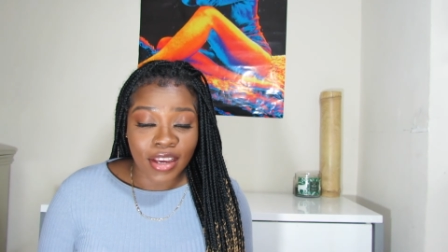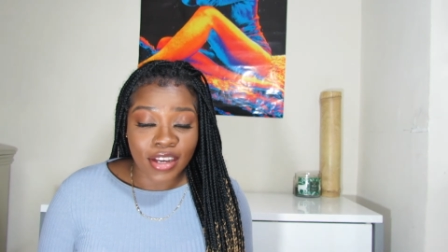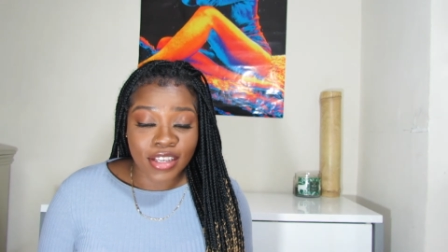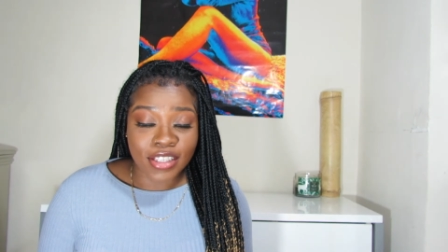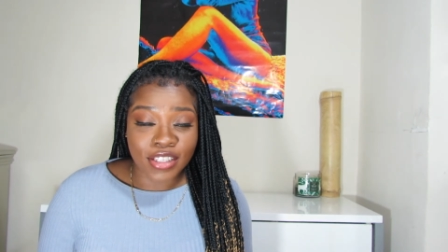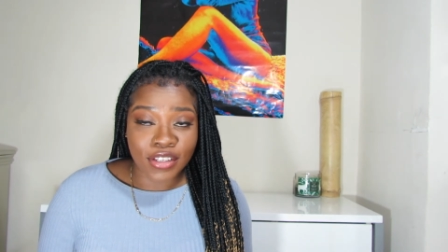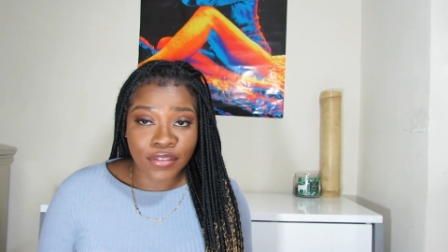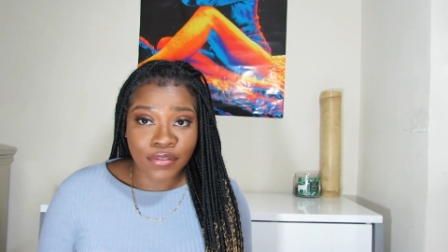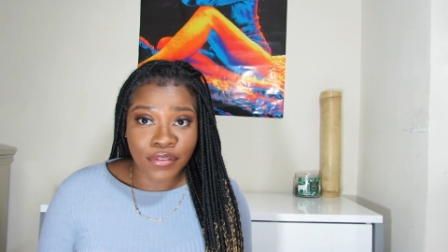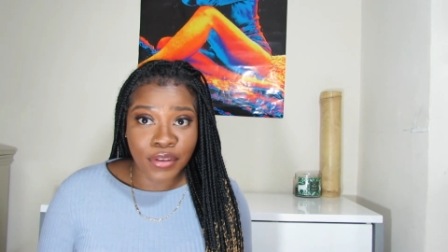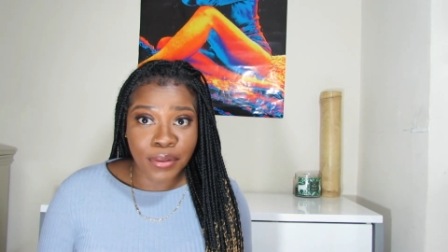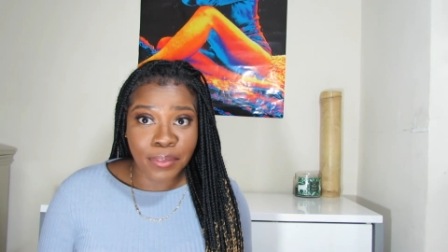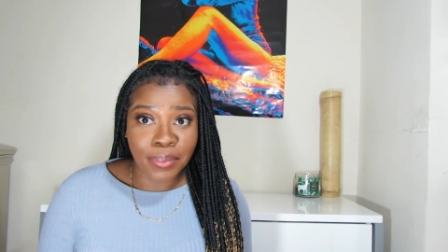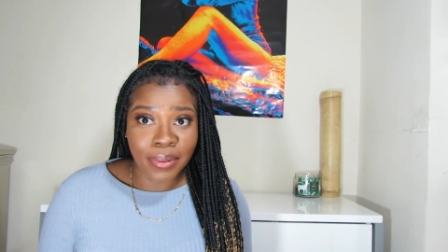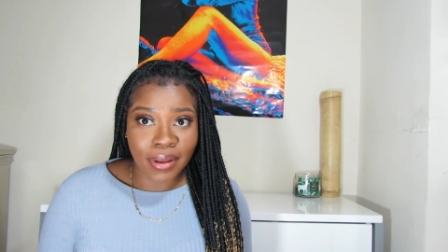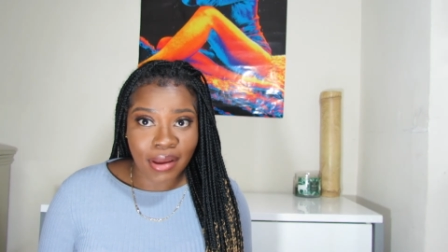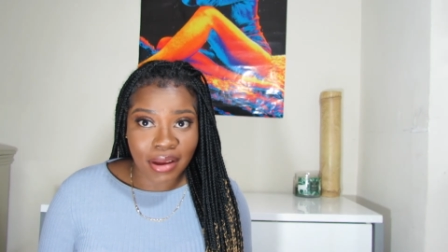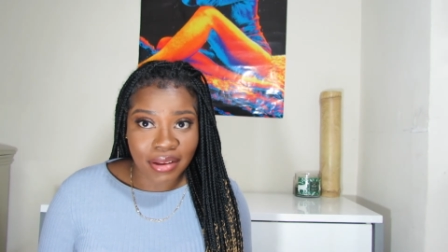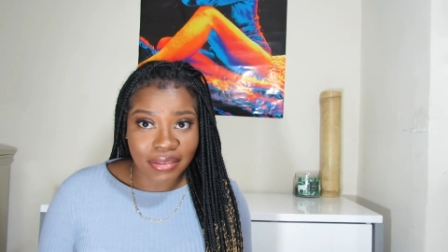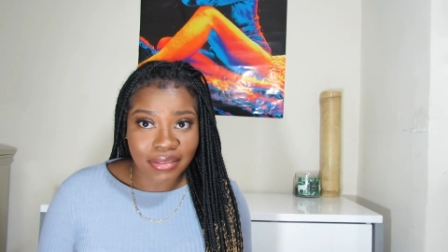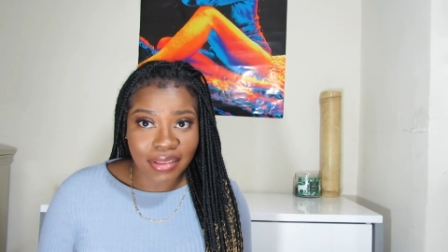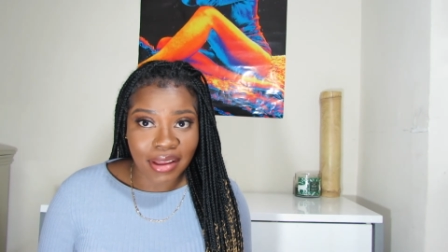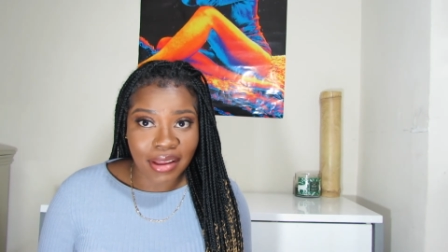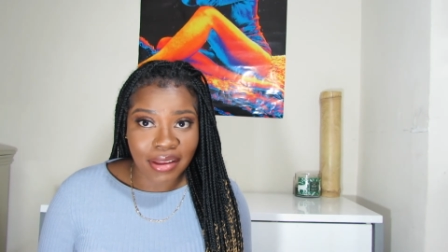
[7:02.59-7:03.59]
because if you
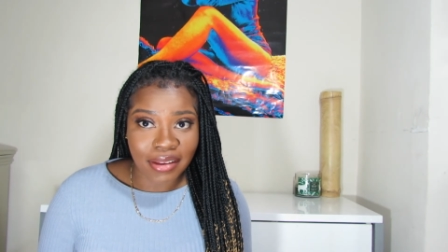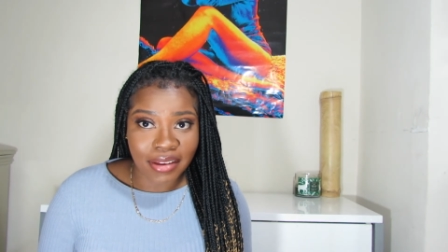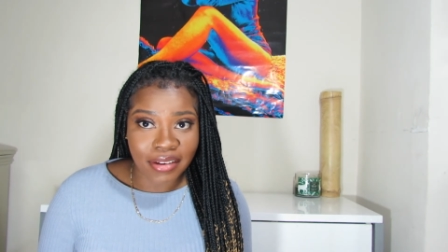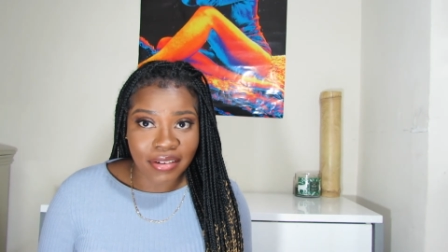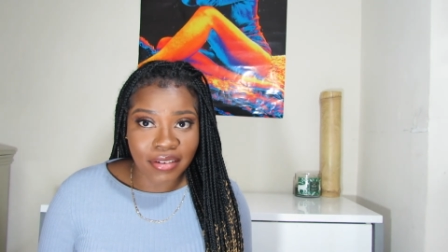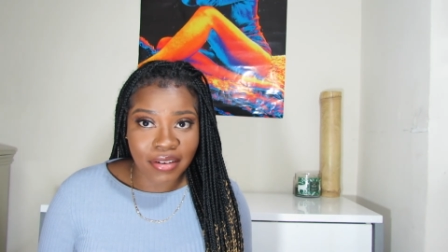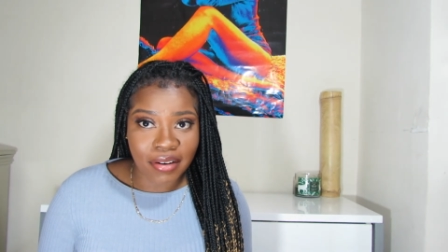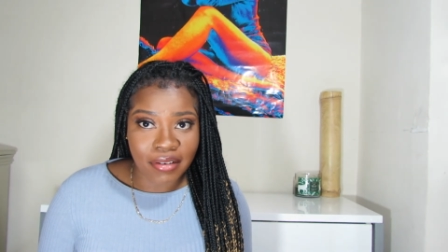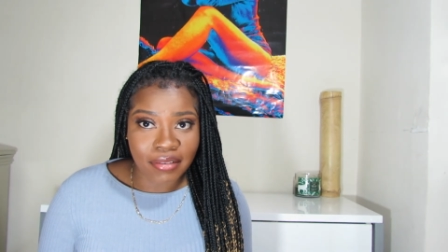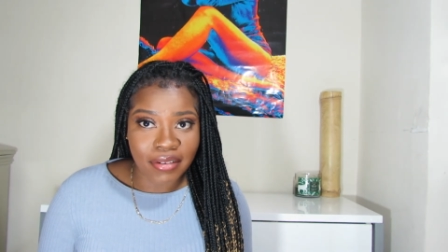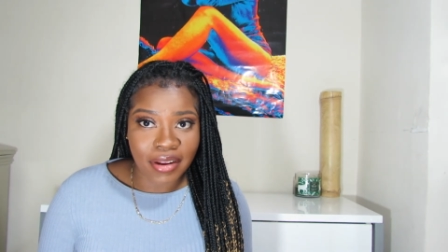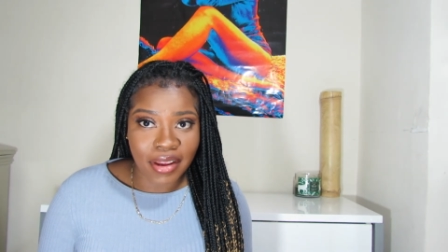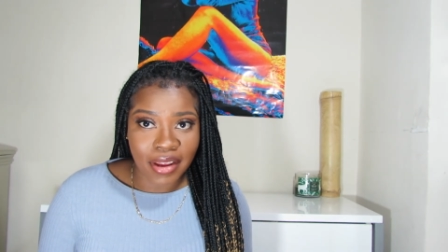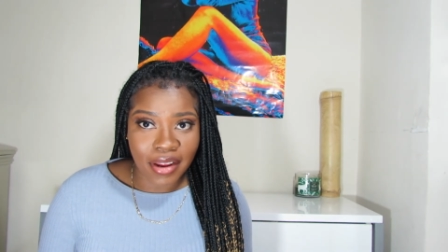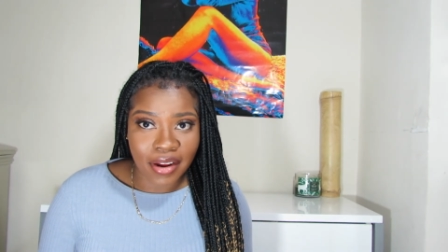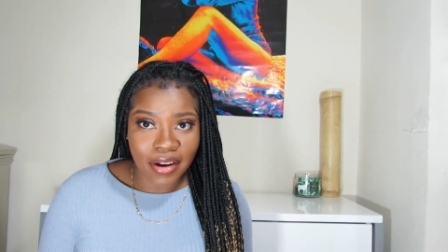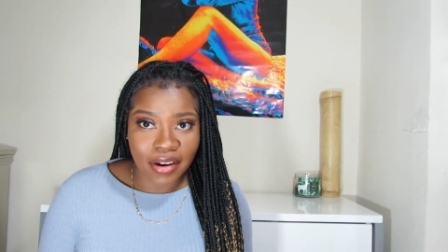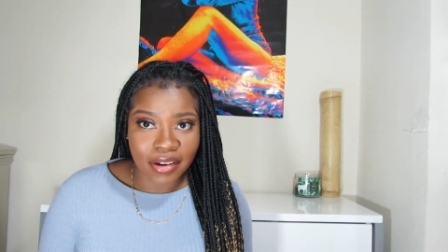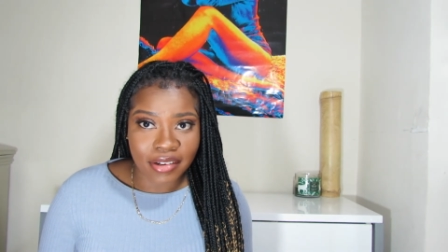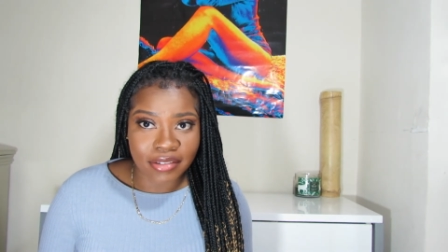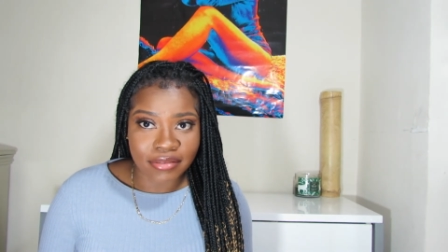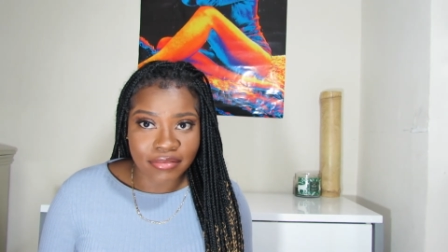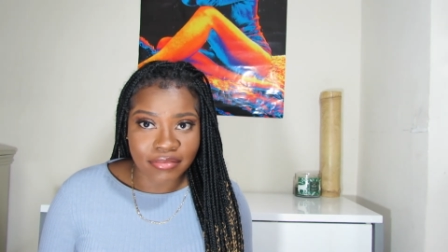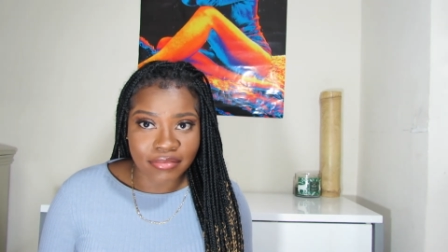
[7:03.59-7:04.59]
pluck that ingrown
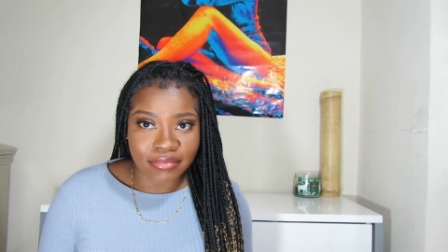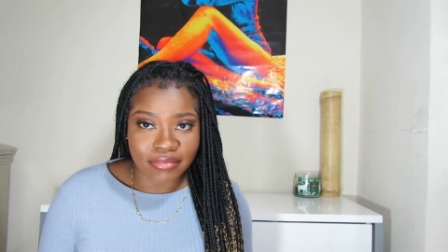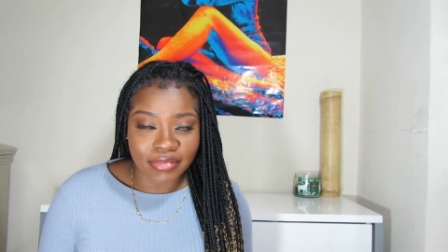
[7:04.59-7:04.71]
hair,